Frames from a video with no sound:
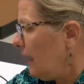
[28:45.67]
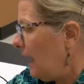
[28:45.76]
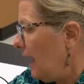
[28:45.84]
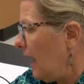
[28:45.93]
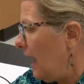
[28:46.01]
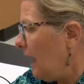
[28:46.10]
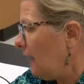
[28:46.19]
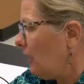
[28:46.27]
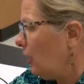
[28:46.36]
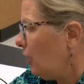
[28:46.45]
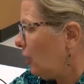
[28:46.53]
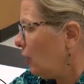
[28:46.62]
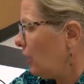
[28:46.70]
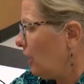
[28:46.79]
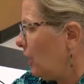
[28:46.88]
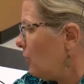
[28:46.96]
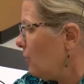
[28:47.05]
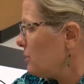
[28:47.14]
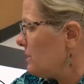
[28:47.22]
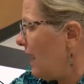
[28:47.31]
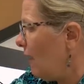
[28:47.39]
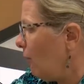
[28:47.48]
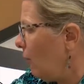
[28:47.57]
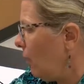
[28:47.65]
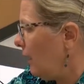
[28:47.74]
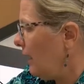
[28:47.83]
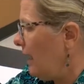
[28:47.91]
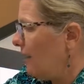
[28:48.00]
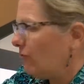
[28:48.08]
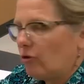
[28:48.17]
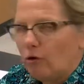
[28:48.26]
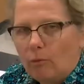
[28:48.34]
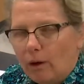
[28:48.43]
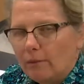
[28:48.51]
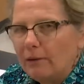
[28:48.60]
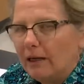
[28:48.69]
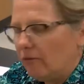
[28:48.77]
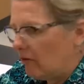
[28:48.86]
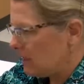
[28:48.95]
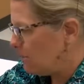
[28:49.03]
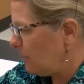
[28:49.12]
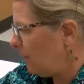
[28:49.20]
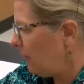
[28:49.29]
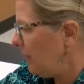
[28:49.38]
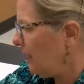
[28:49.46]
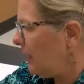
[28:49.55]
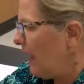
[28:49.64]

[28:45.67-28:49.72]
And you're going to use that one after a 1-minute rest period